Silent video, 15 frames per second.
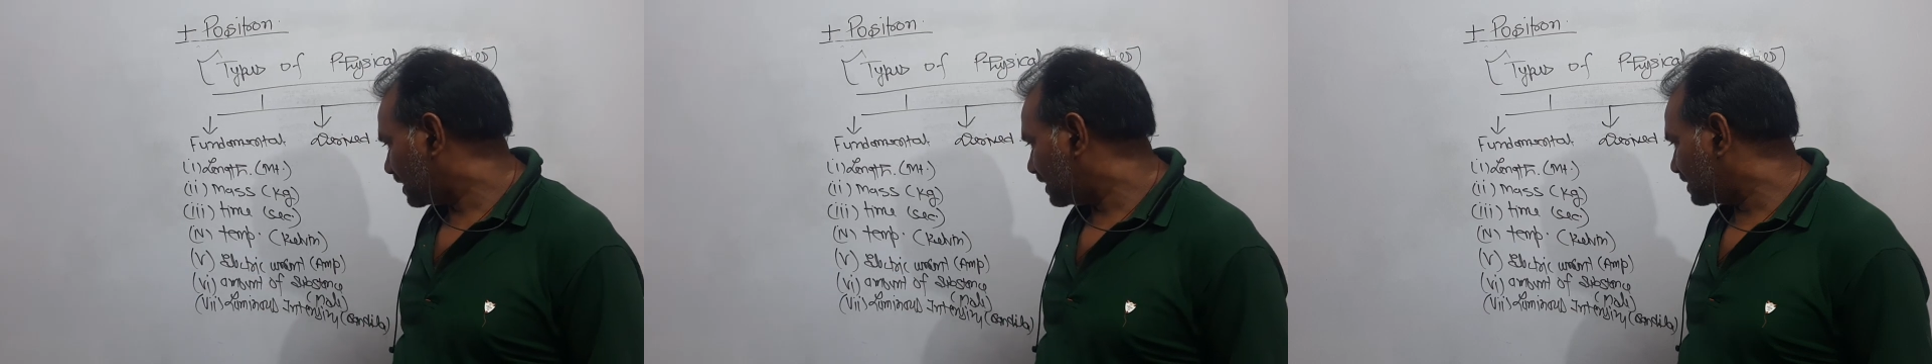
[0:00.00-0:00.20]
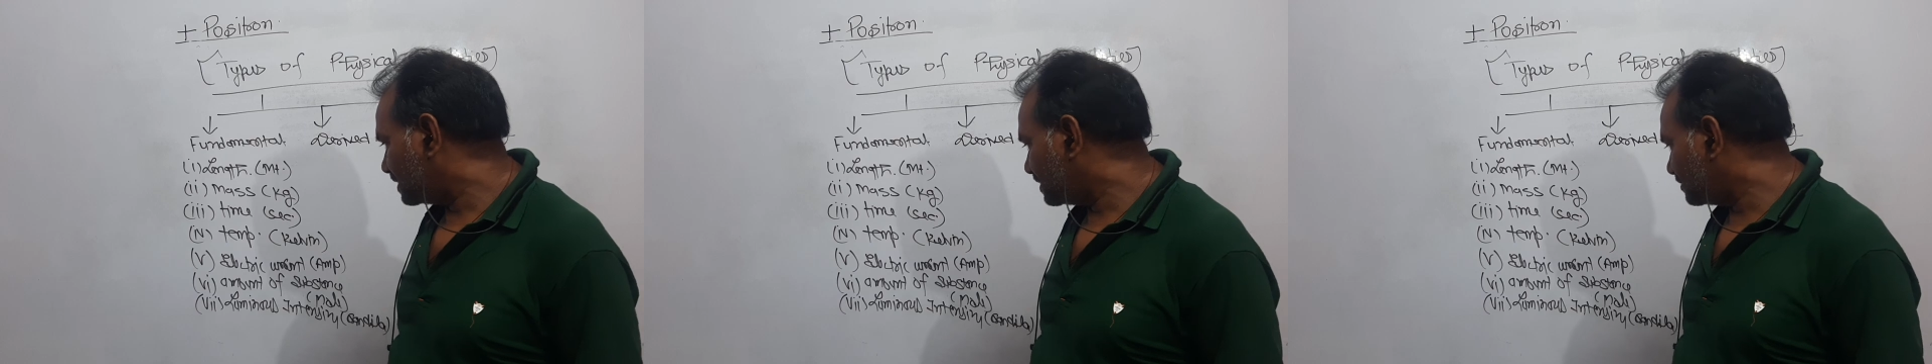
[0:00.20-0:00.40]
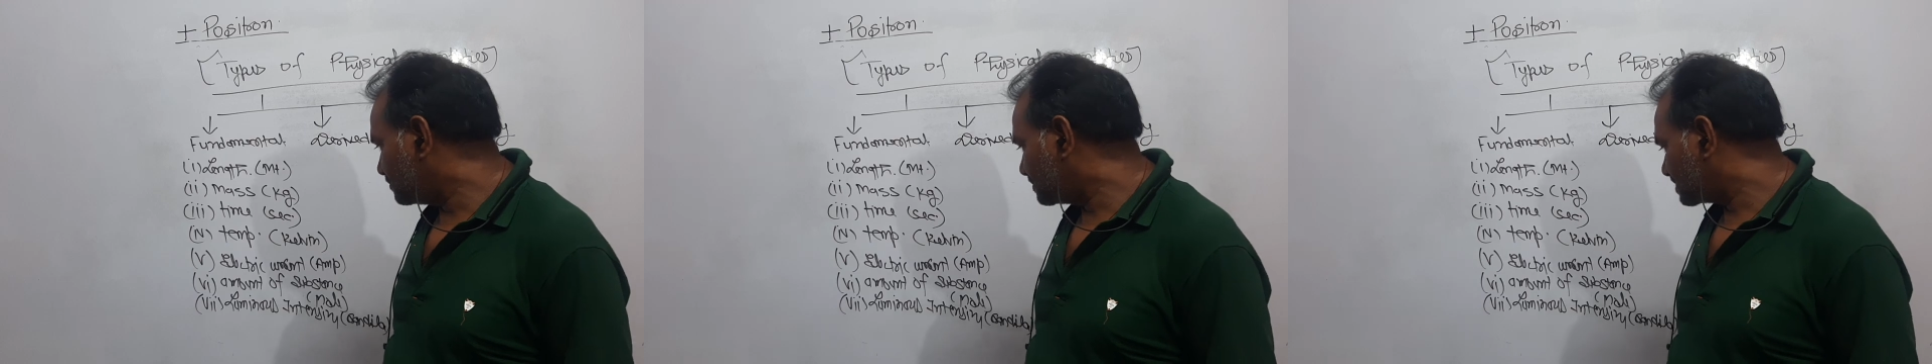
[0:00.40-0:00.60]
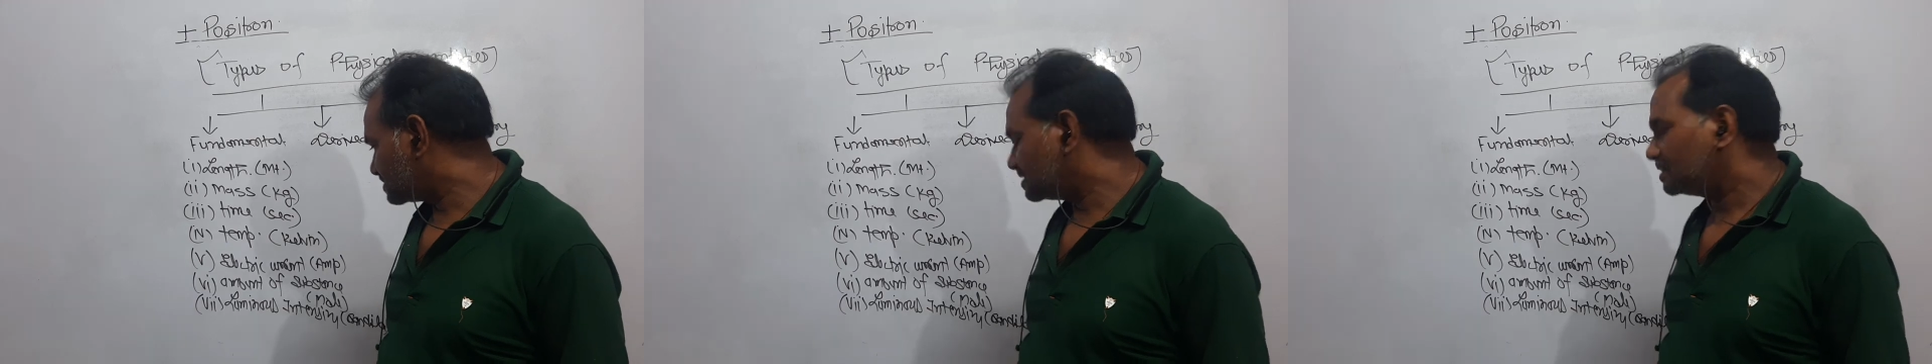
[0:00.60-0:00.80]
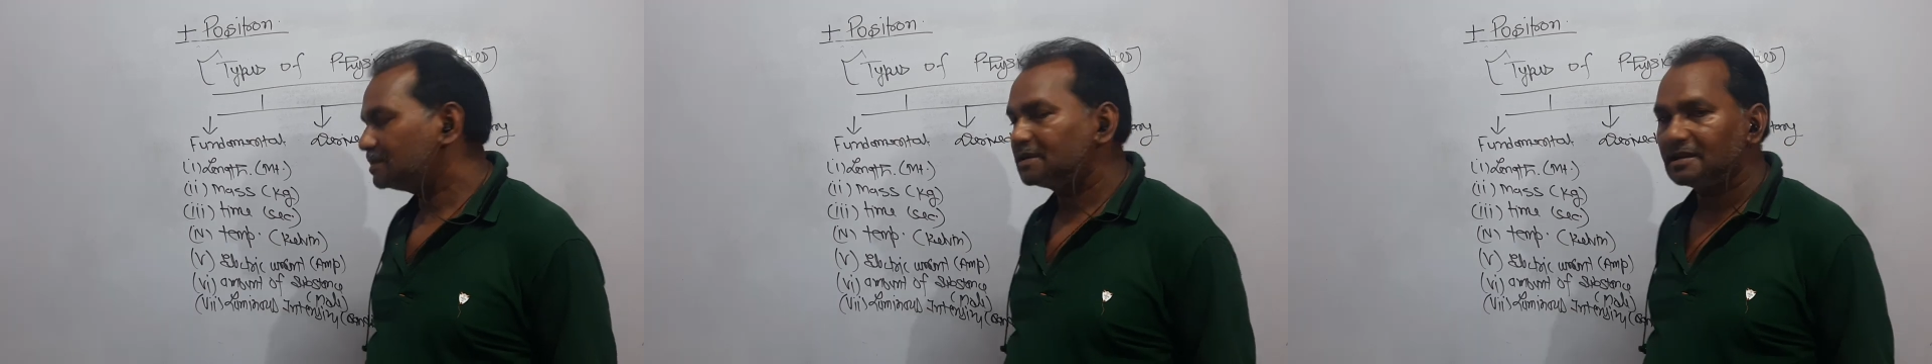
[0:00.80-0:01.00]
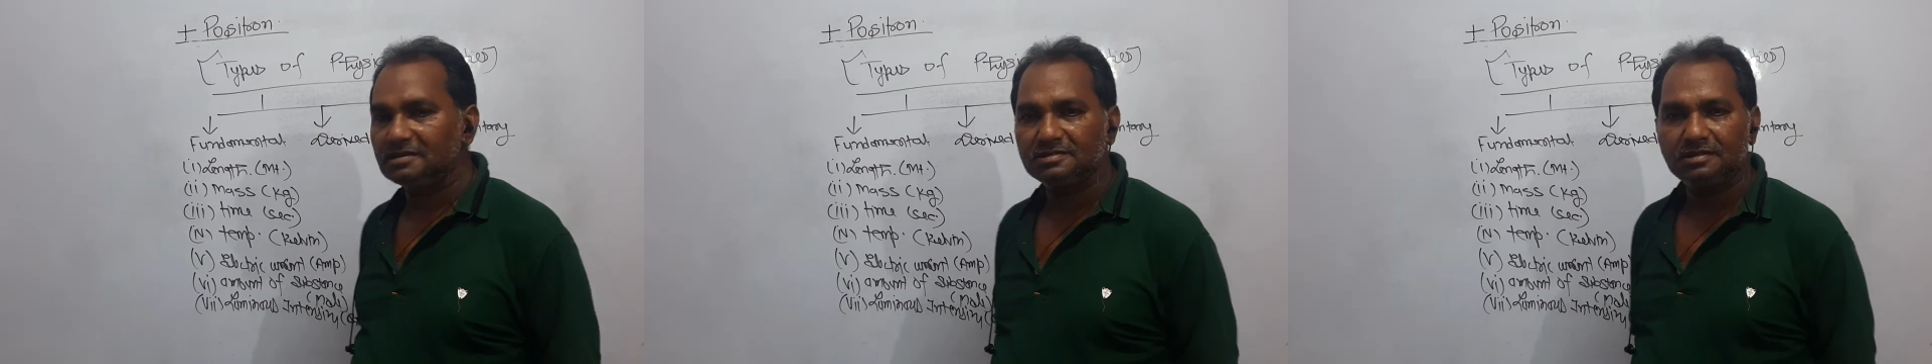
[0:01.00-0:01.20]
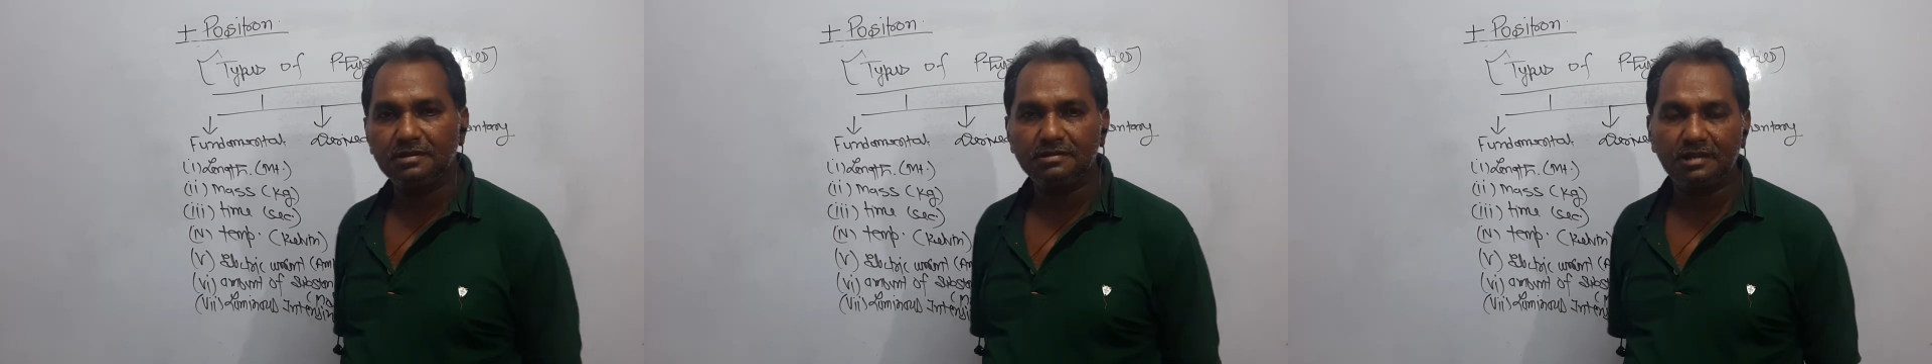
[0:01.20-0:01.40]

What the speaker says: And luminous intensity,